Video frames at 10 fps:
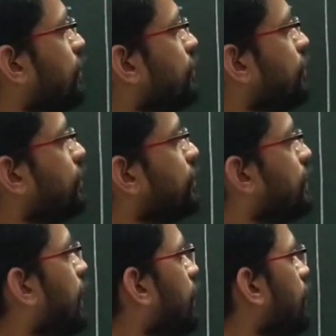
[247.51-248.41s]
in the
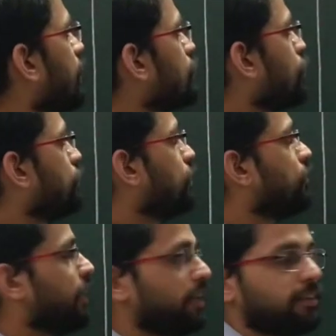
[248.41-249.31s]
thickness of the
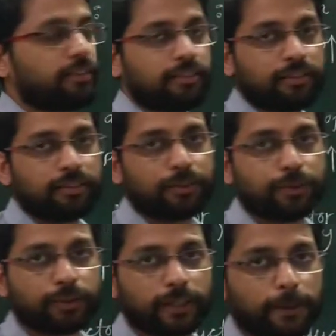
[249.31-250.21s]
wire.
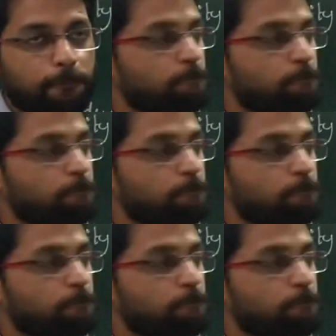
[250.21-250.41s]
Okay,